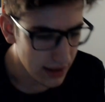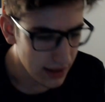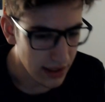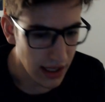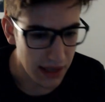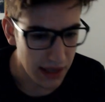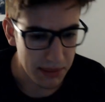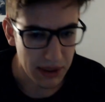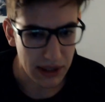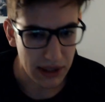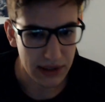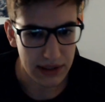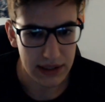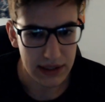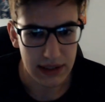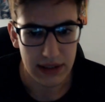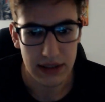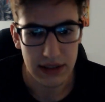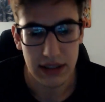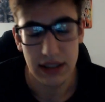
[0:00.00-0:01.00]
about
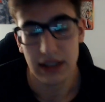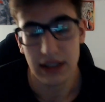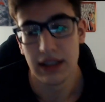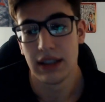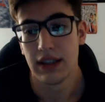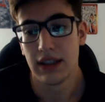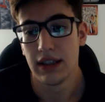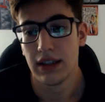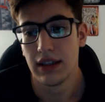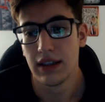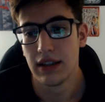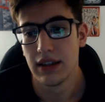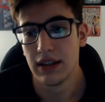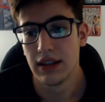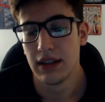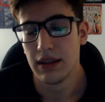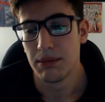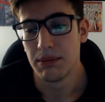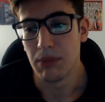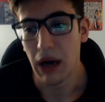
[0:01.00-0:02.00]

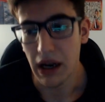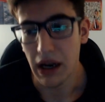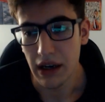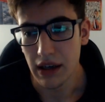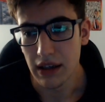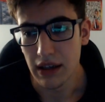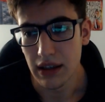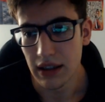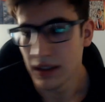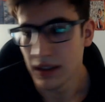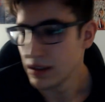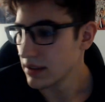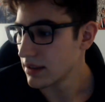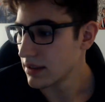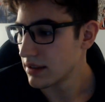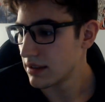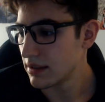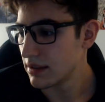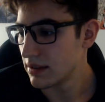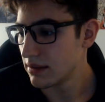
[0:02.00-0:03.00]
manga and
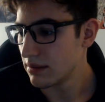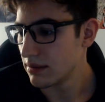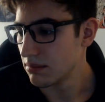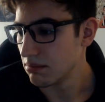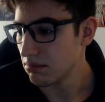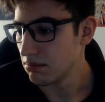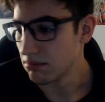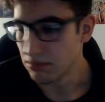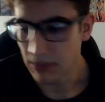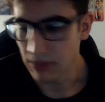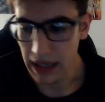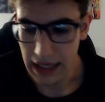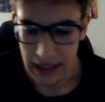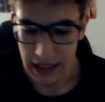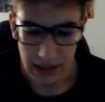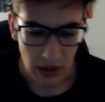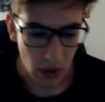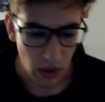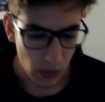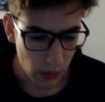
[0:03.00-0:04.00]
my
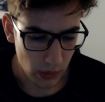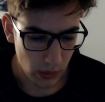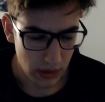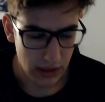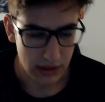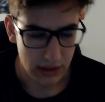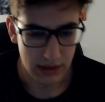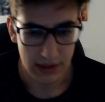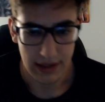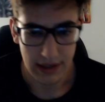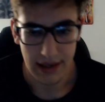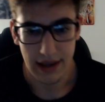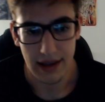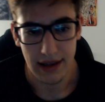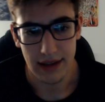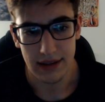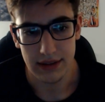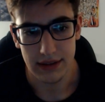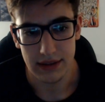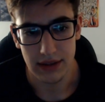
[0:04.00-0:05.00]
goal, and
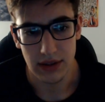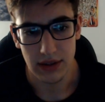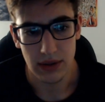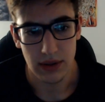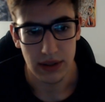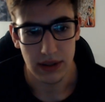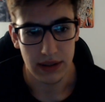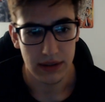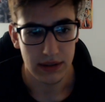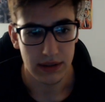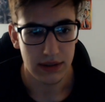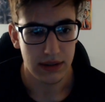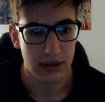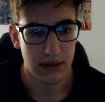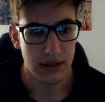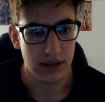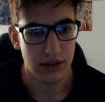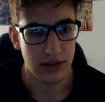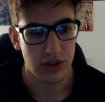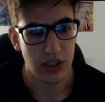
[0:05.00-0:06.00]
I don't know, and
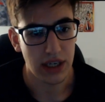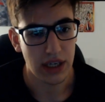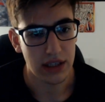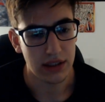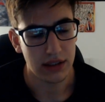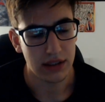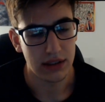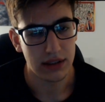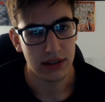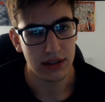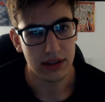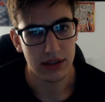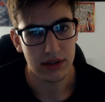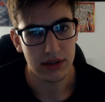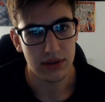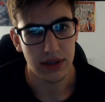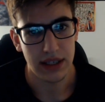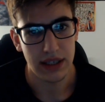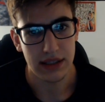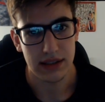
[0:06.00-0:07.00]
this channel is
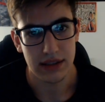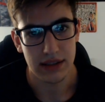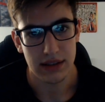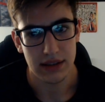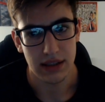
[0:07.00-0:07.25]
crazy.